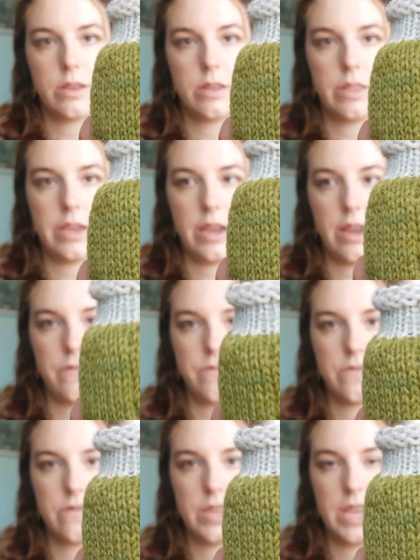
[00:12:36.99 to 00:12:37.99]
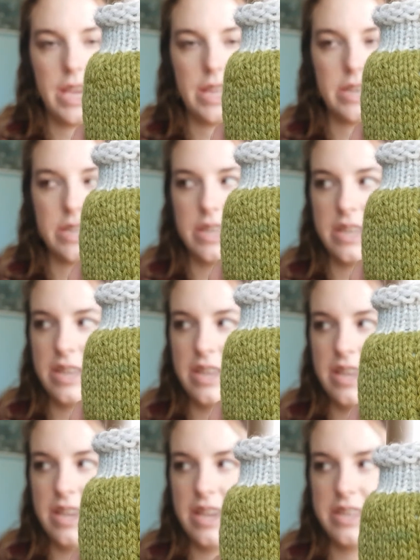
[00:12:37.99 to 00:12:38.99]
there. And
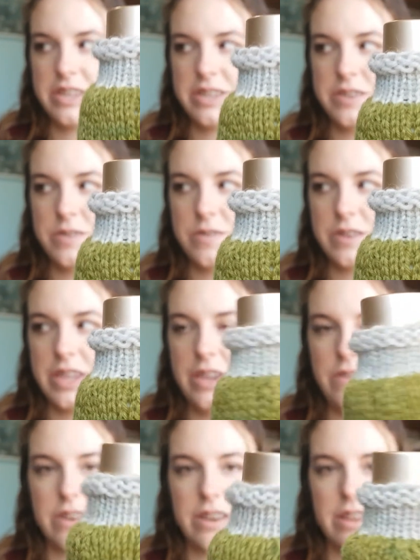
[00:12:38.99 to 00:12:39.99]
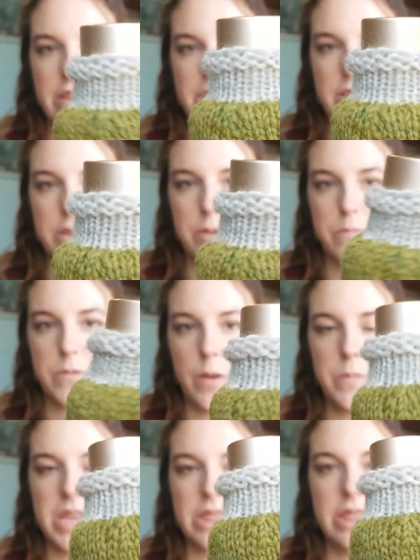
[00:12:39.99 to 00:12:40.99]
it's just so cute. I
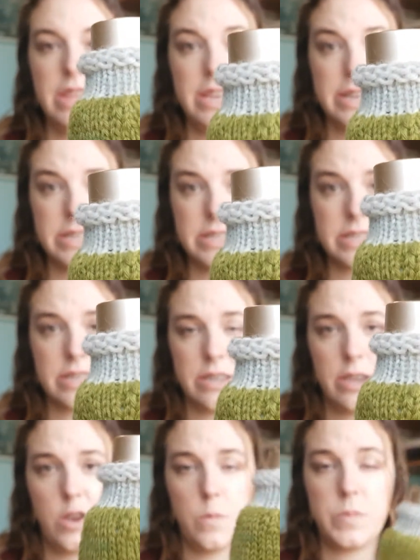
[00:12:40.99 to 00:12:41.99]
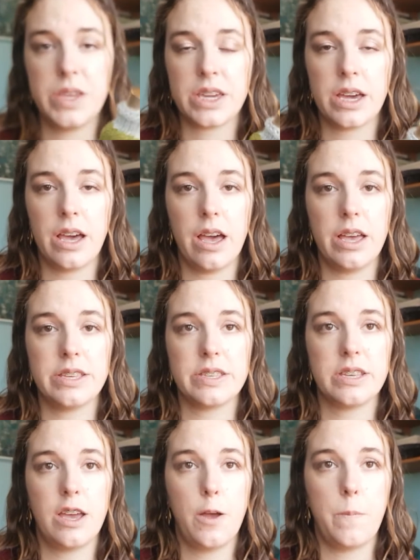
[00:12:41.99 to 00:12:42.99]
made this
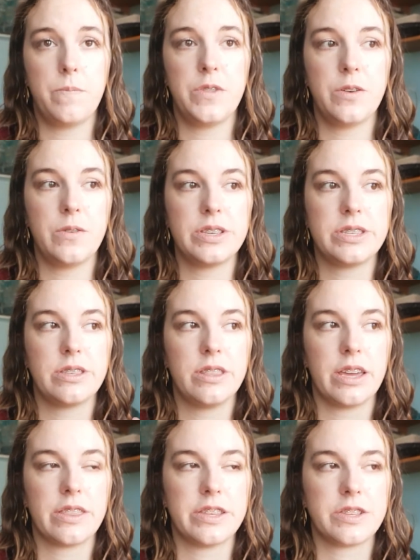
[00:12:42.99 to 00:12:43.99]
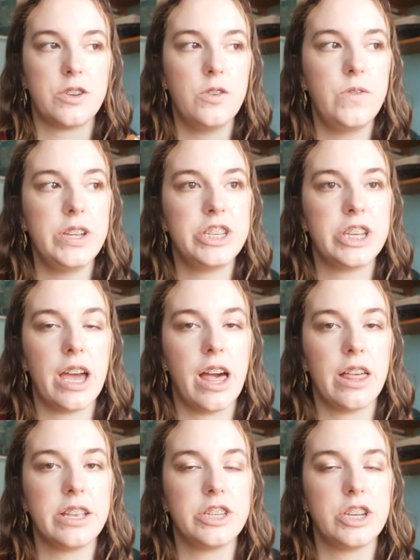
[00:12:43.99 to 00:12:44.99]
because there was like this goofy
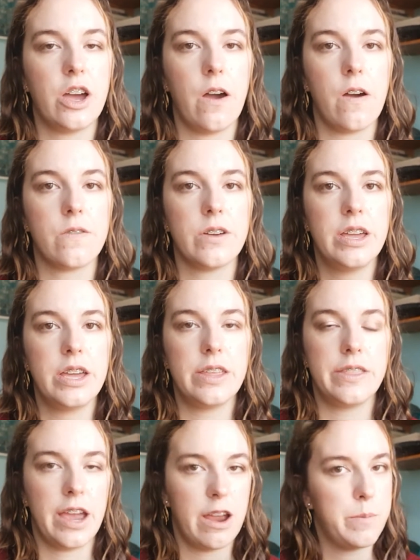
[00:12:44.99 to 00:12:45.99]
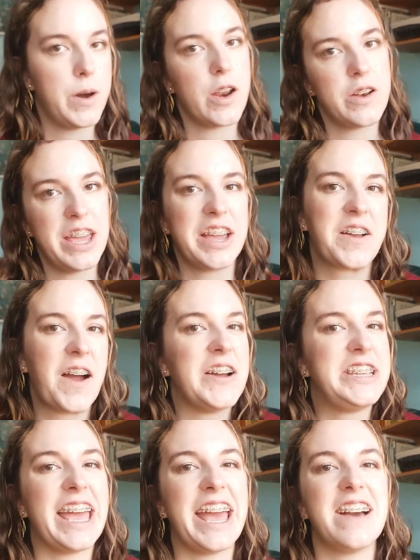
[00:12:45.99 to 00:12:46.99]
challenge of, in the Harry Potter Knit
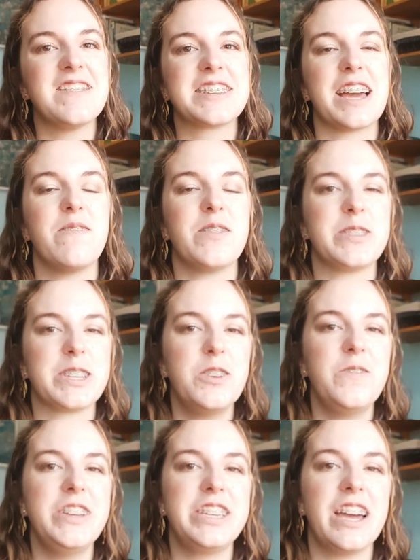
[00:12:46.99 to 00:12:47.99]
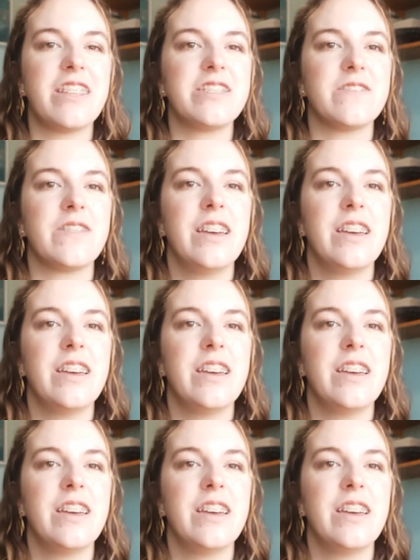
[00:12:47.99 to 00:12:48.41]
Crochet House Cup, there's a goofy challenge of